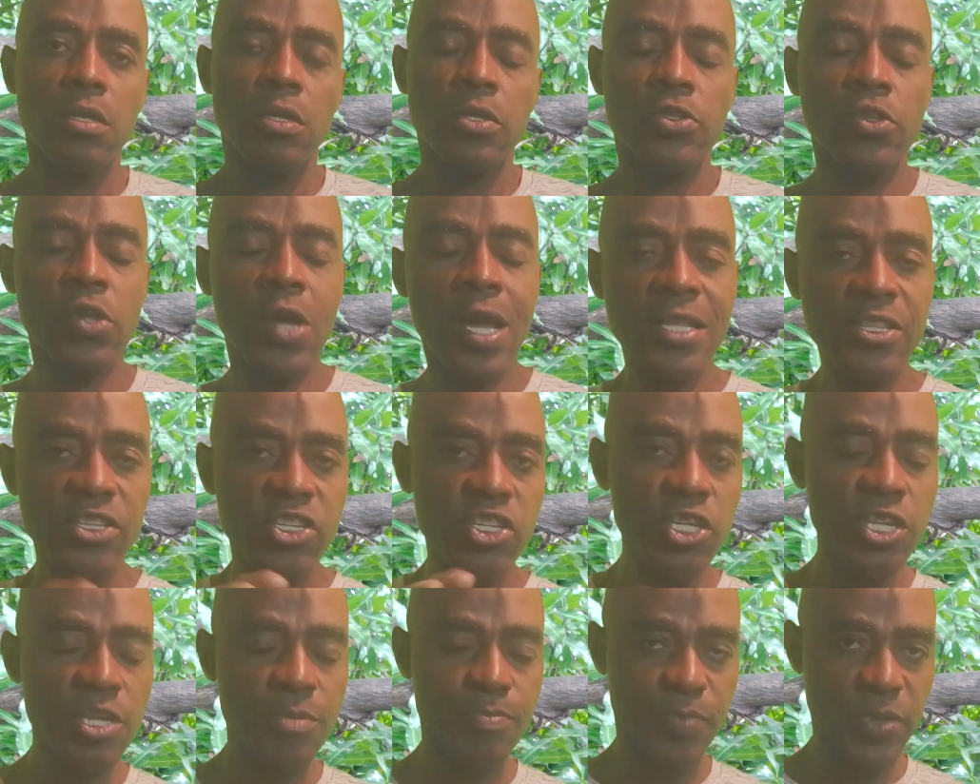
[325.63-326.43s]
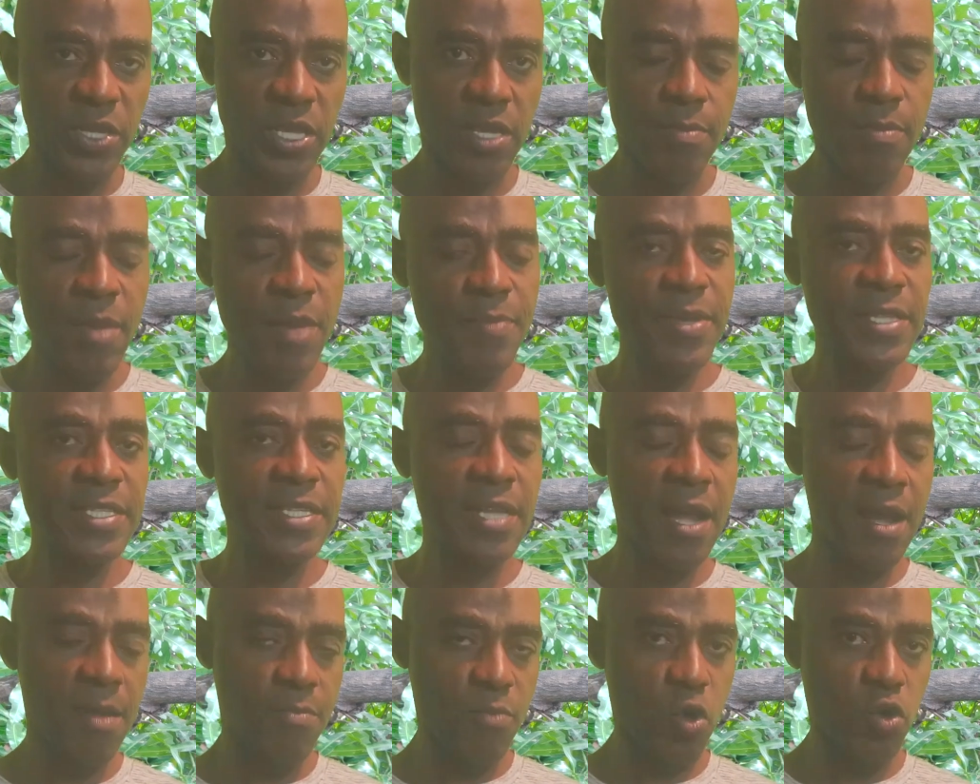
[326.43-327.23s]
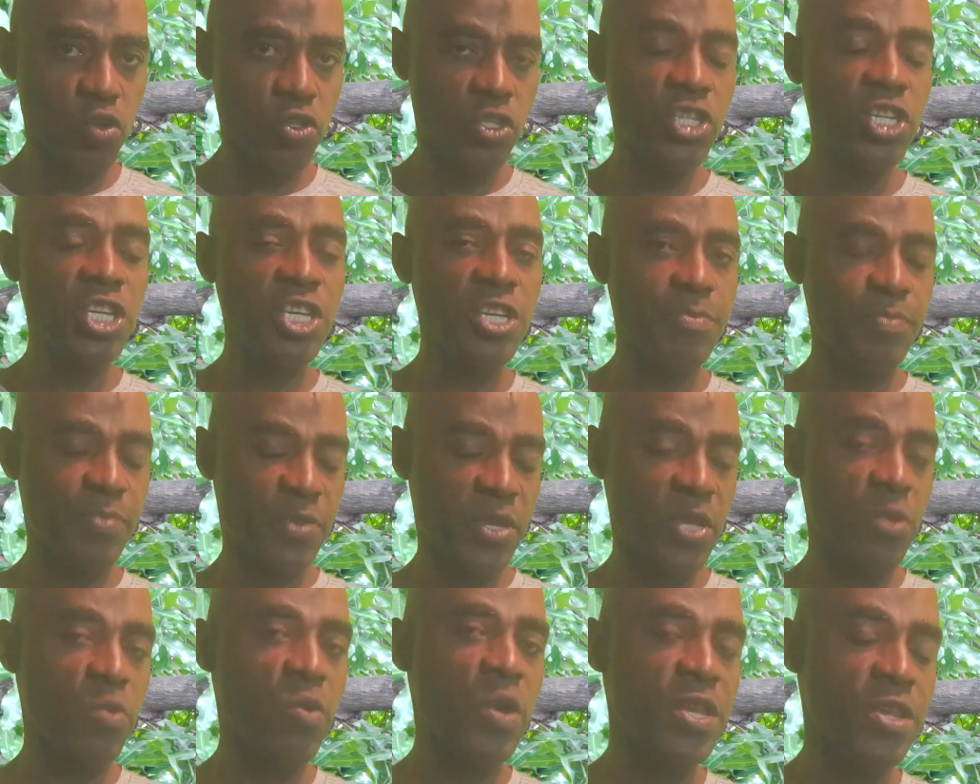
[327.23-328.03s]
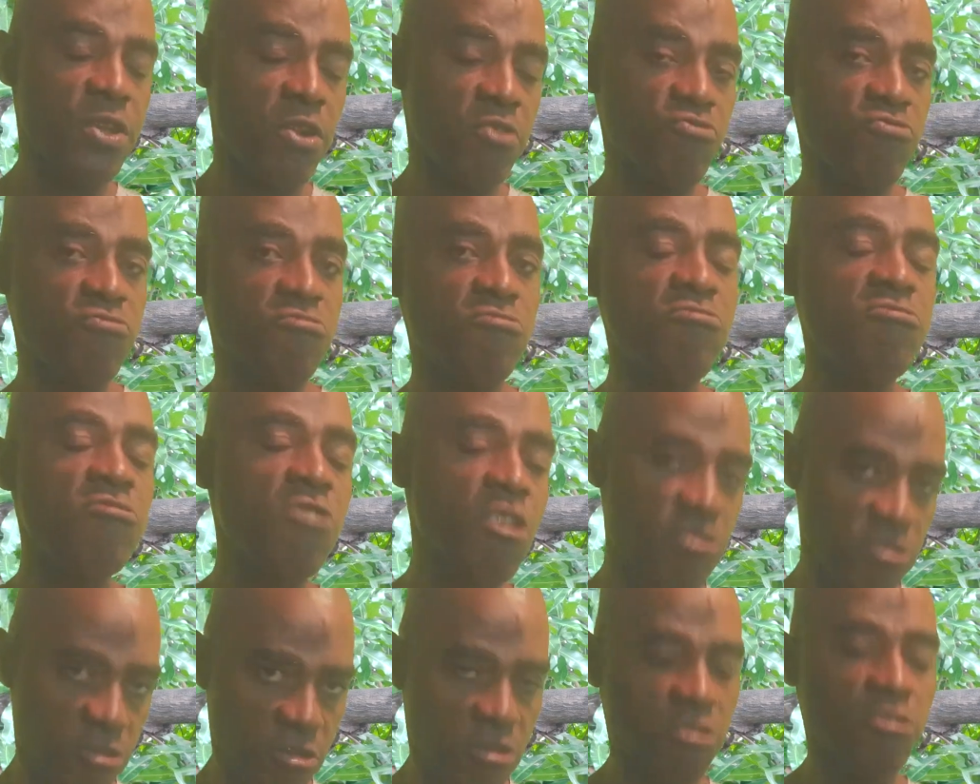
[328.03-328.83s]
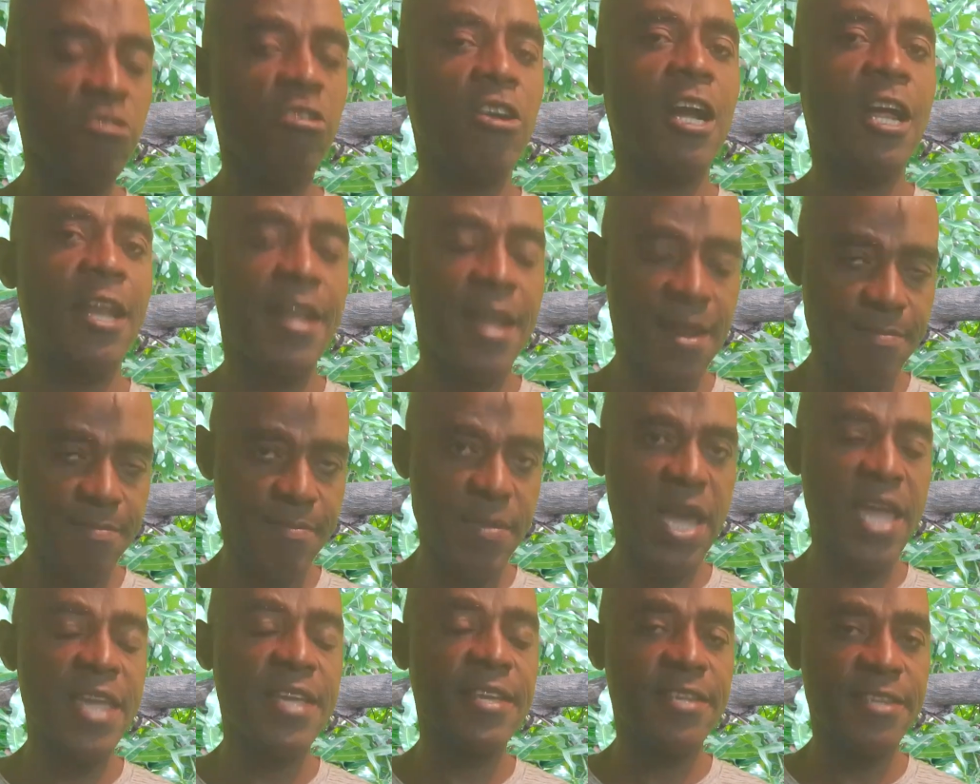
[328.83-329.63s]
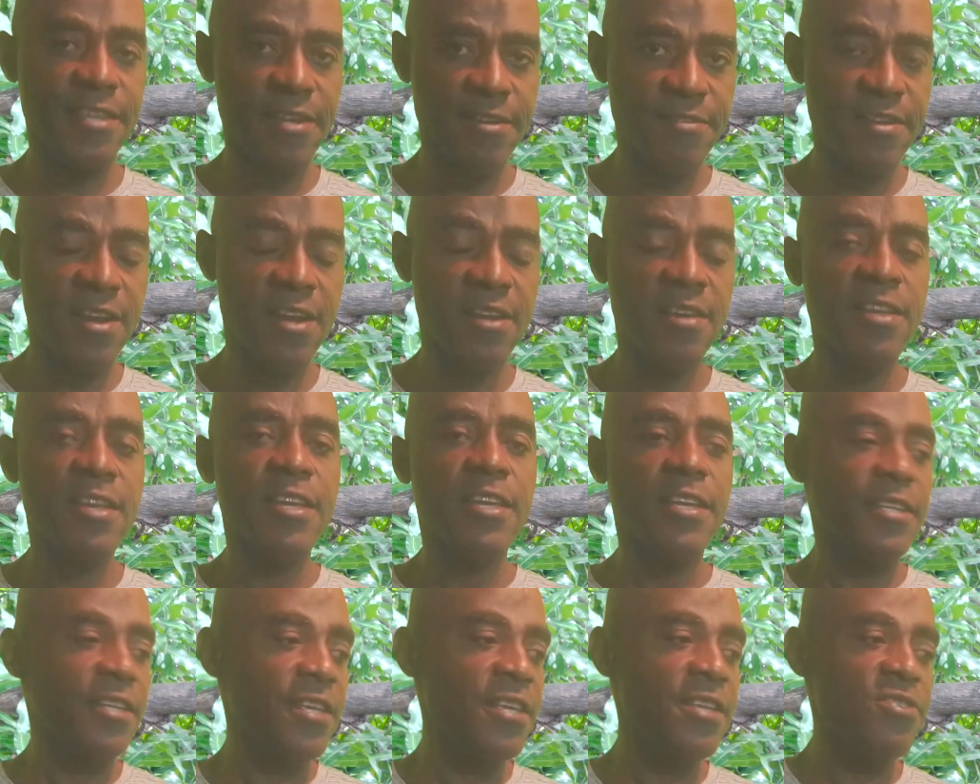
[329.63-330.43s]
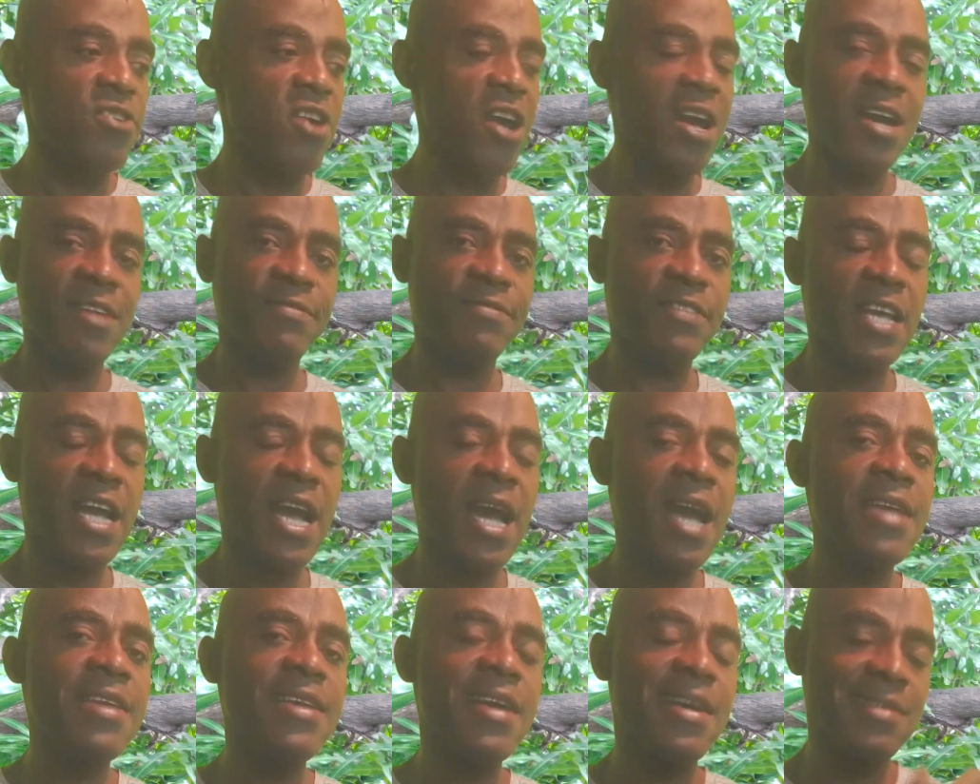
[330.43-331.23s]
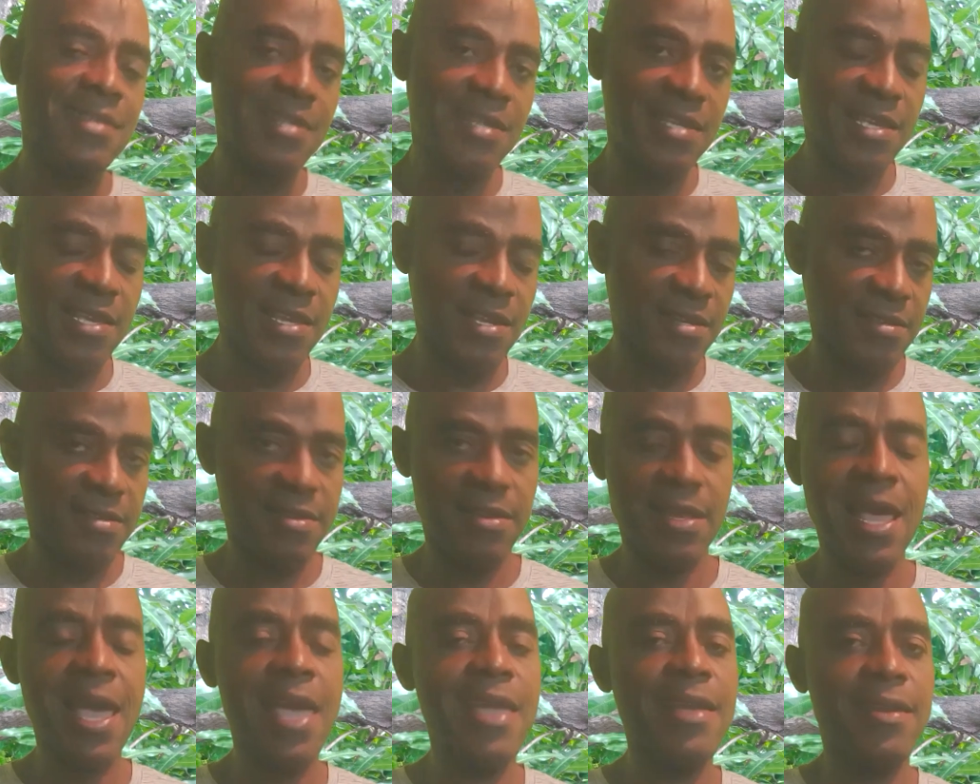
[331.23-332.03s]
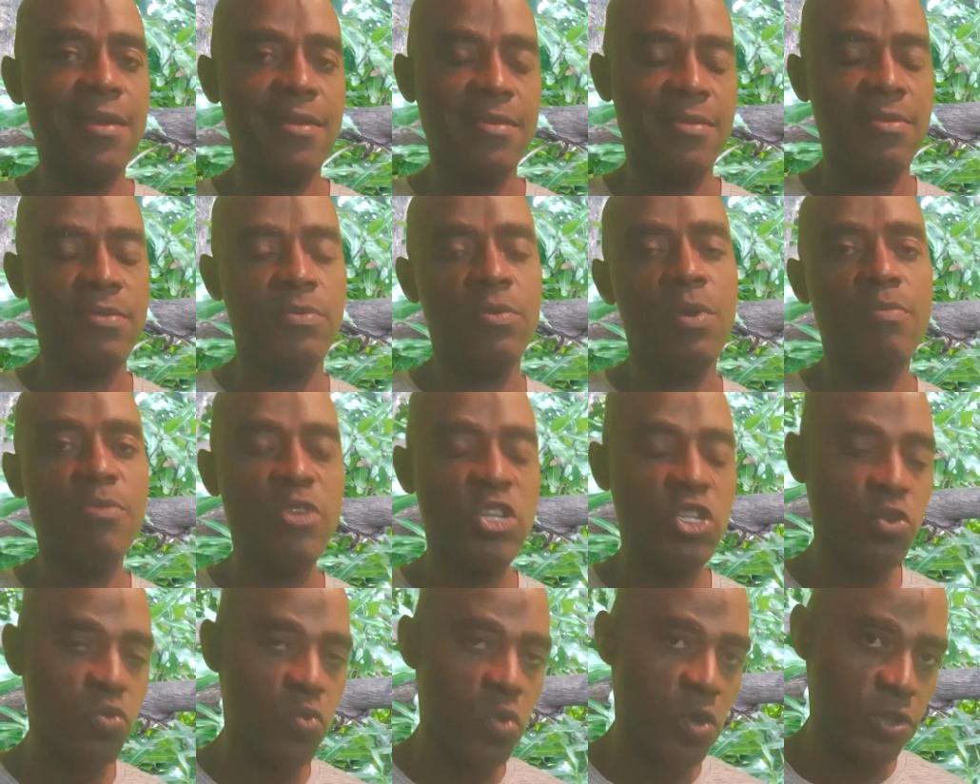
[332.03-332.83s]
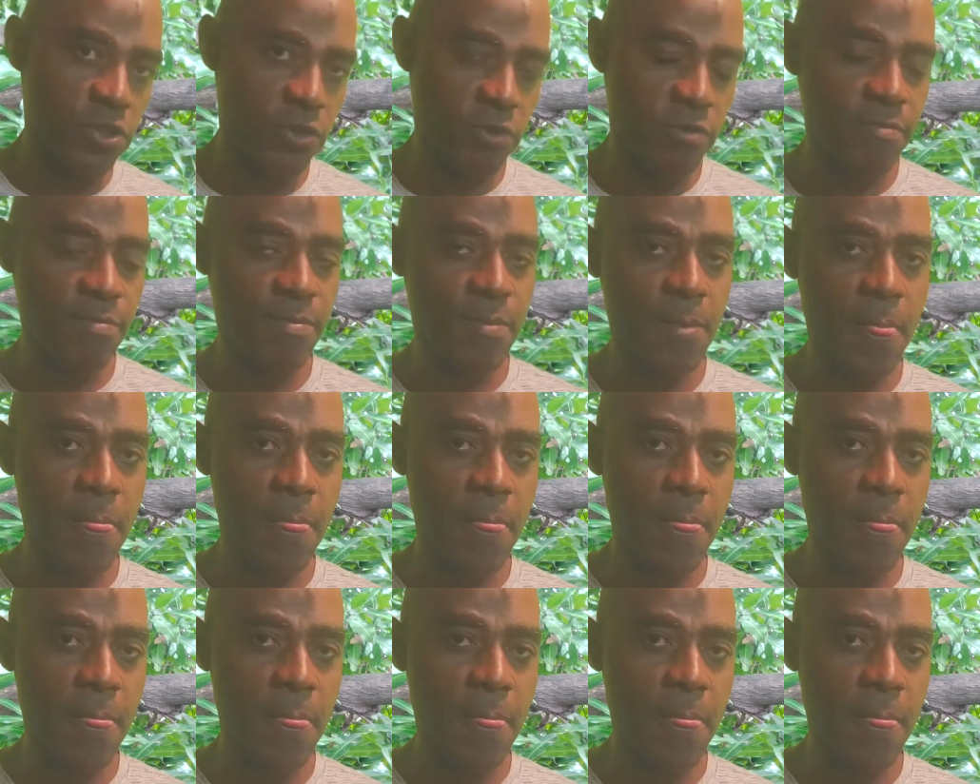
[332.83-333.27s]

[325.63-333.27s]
So at GP, let me talk about GP when you run go down at that bike here. It not have the iron gate like when me show you.